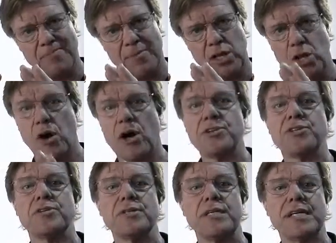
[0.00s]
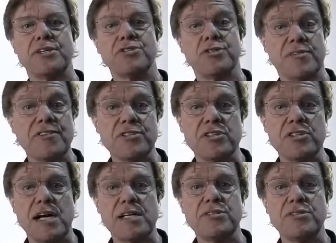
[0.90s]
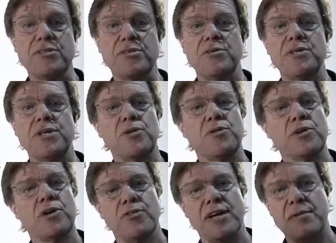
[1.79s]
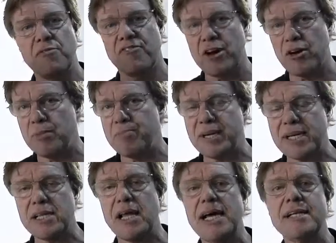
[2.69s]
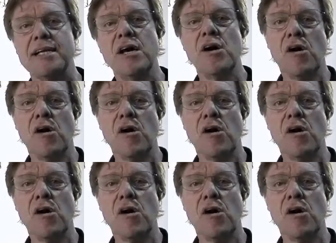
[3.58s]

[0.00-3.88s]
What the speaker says: larger surfaces onto, create very big light.